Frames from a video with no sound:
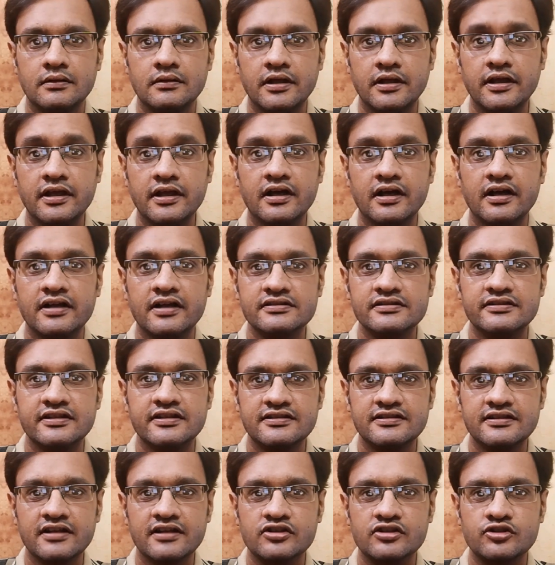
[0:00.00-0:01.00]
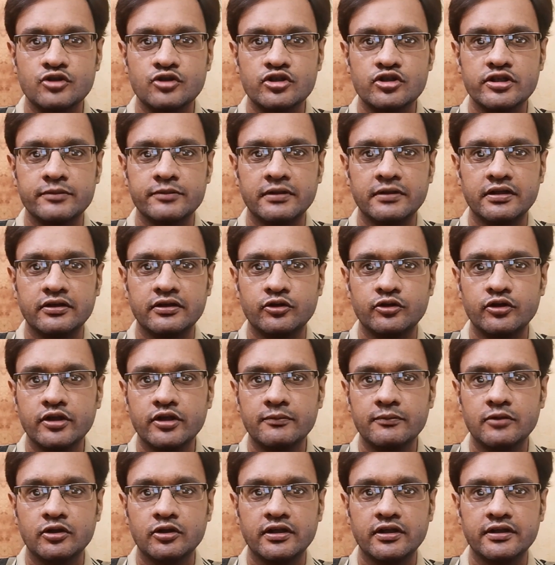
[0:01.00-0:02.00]
Hey guys, this is Ashutosh Nirmal and today
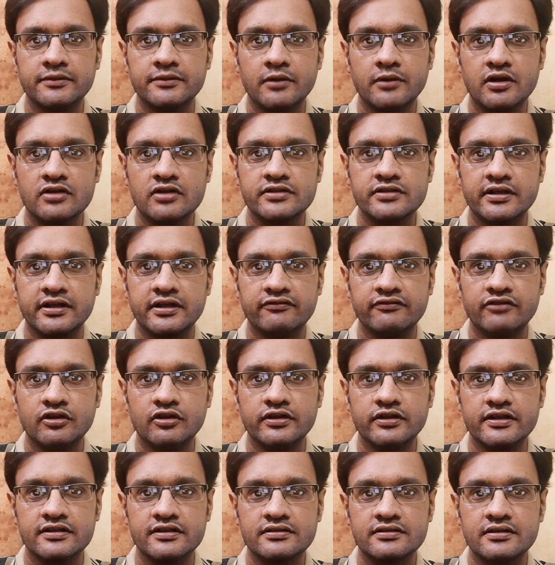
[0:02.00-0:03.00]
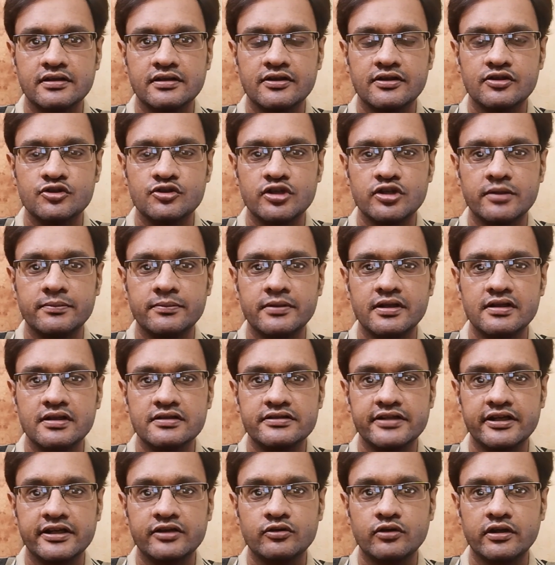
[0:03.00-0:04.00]
I'm gonna unbox and review this JBL
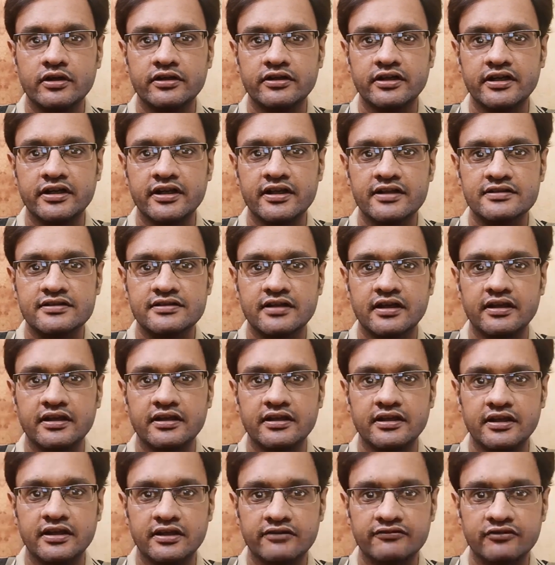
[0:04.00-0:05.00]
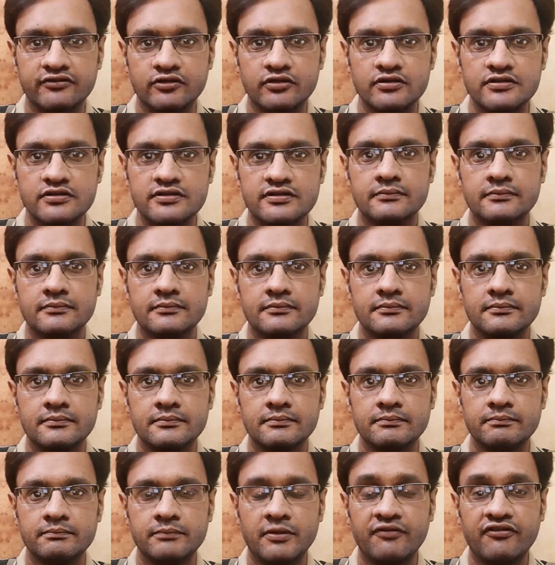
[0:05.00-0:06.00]
C200SI earphones.
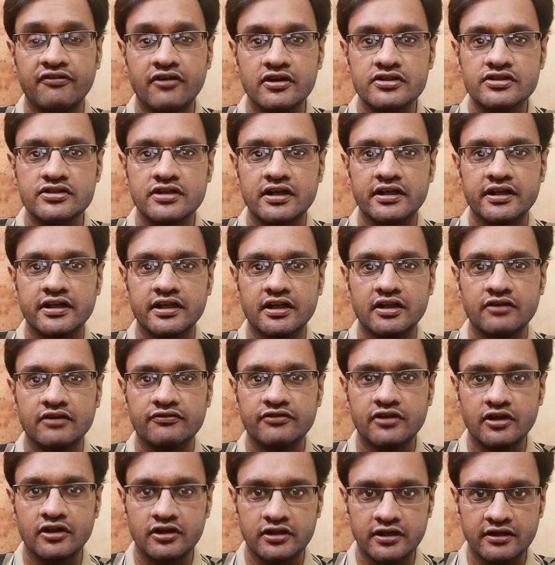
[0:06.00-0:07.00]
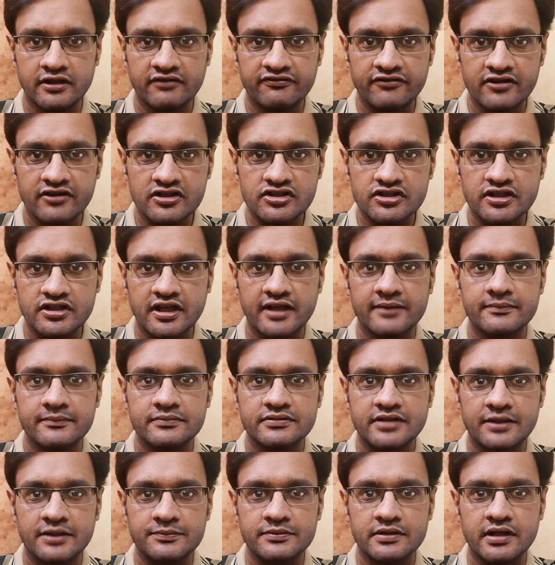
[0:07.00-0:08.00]
Before starting, if you are here first time,
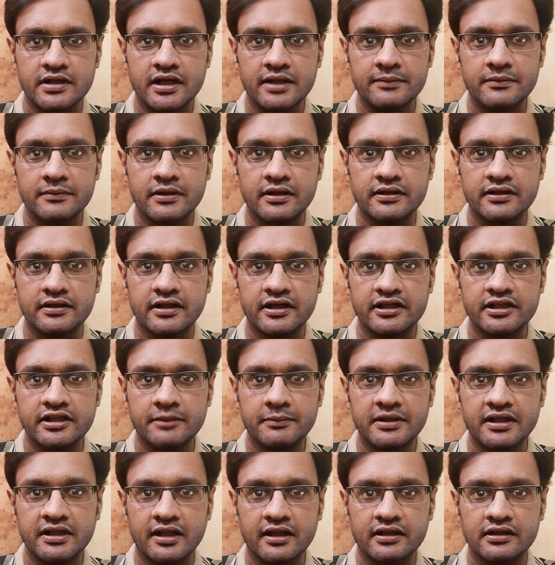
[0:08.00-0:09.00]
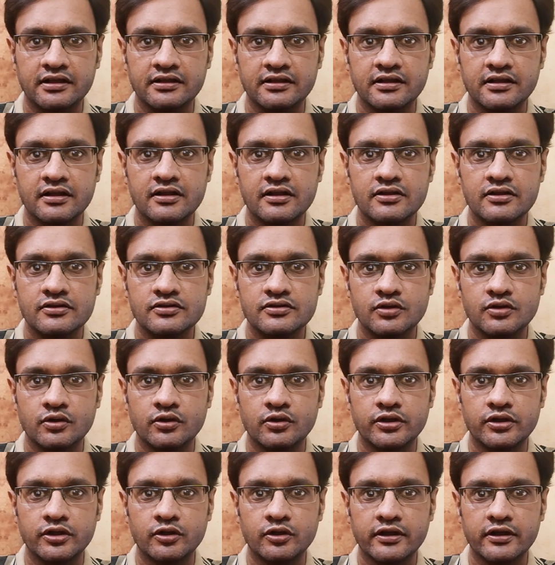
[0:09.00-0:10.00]
subscribe and hit the bell icon
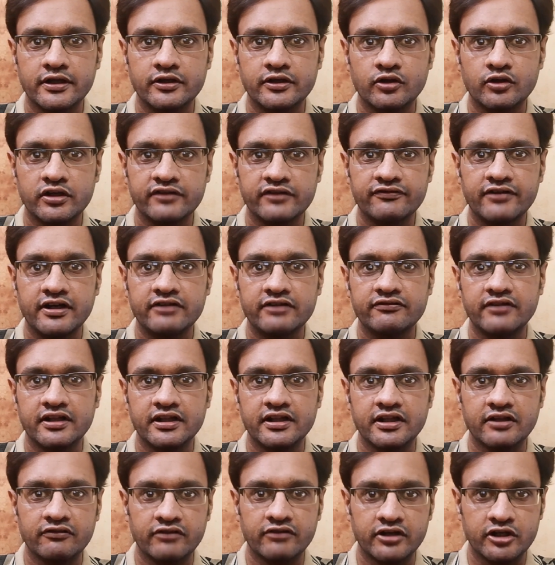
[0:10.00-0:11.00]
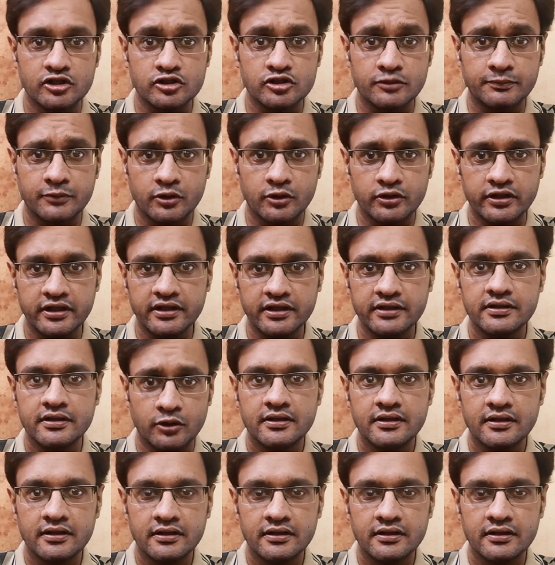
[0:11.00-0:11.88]
so you'll get notified when new videos uploaded.